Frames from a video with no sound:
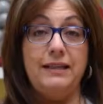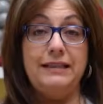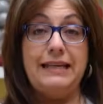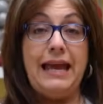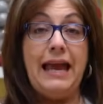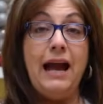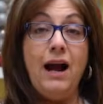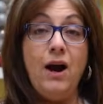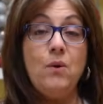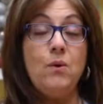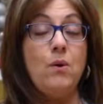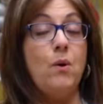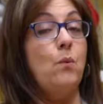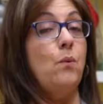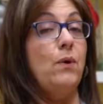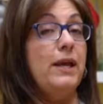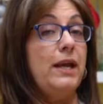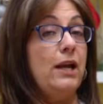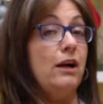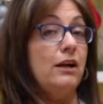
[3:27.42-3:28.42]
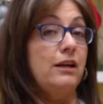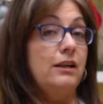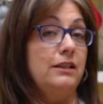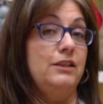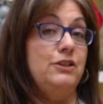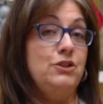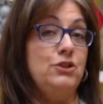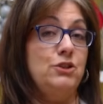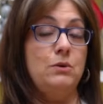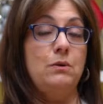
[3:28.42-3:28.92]
now we are
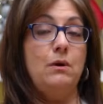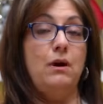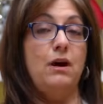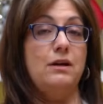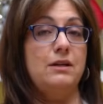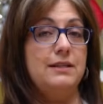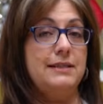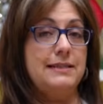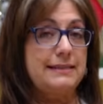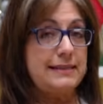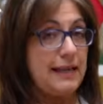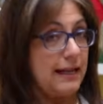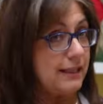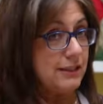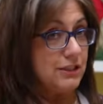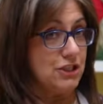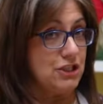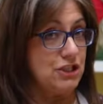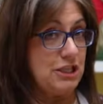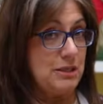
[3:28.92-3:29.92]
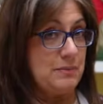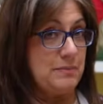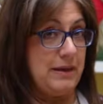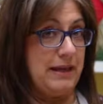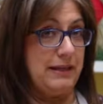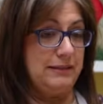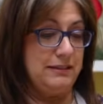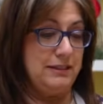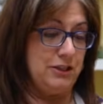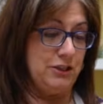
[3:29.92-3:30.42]
going to do our second sheet
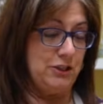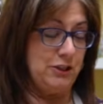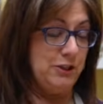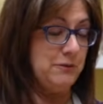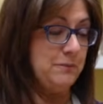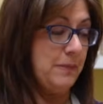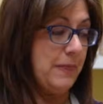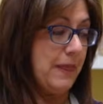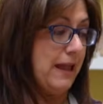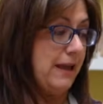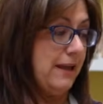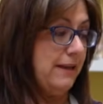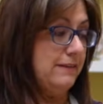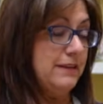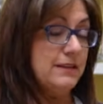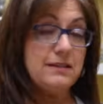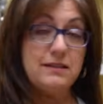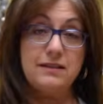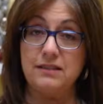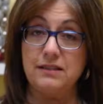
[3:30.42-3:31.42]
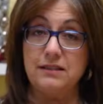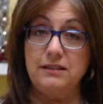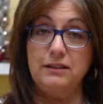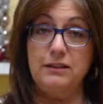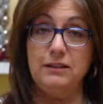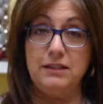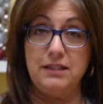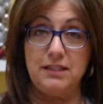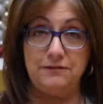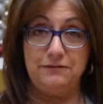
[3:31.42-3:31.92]
pan dinner, and this is a
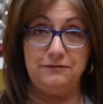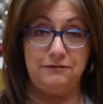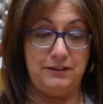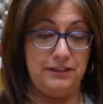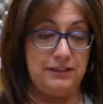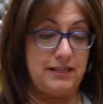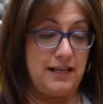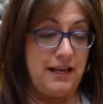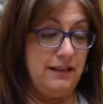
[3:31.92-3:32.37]
little different.